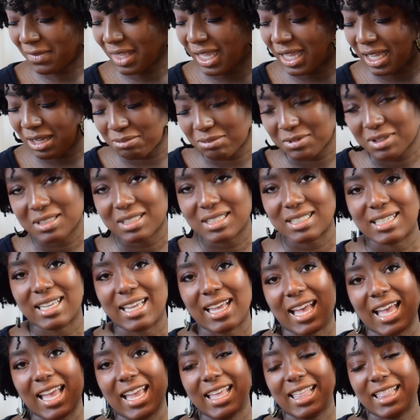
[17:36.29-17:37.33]
I will
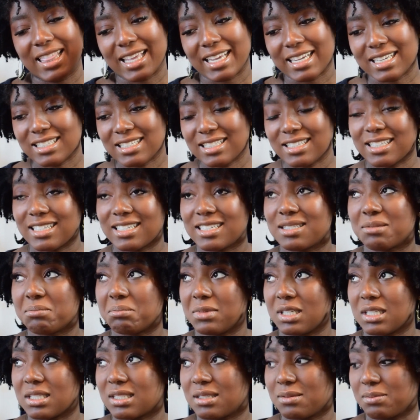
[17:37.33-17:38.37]
say I liked this
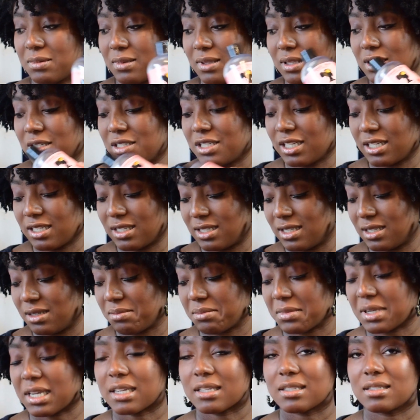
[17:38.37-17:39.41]
mixed with the Jansen
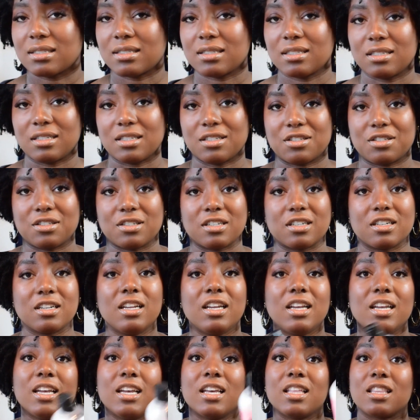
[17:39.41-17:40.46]
Max conditioner.
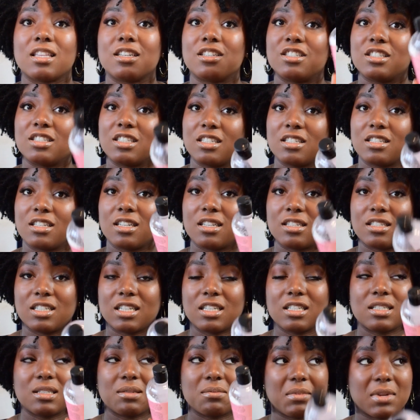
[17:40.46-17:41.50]
The
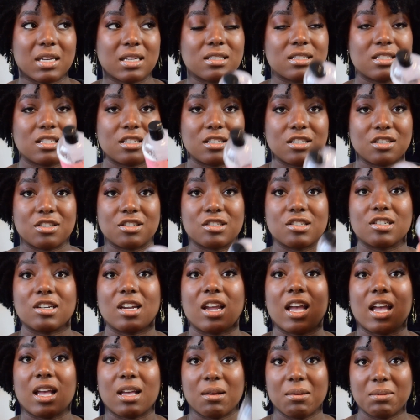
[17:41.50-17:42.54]
Jansen Max conditioner
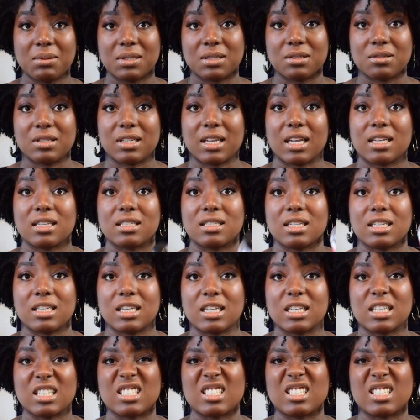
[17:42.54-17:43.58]
absolutely has like
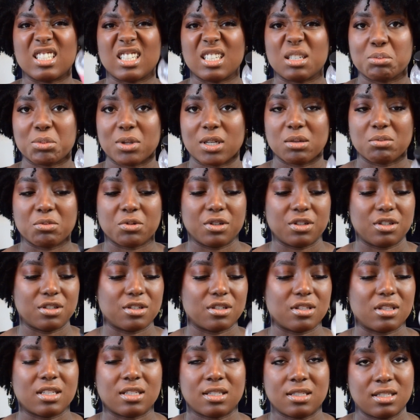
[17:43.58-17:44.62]
an insane amount of
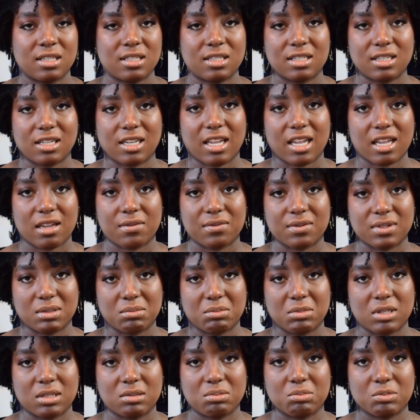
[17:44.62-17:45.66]
moisture. This does not have as
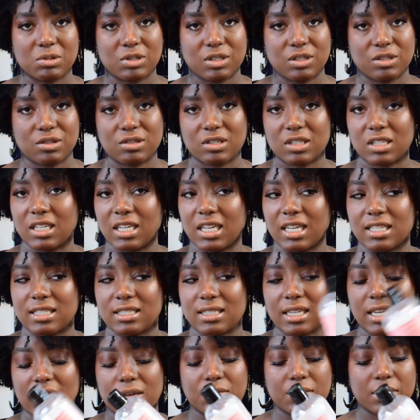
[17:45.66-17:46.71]
much moisture in it as
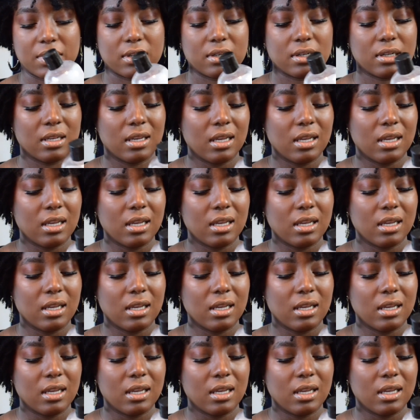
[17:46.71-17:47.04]
that one.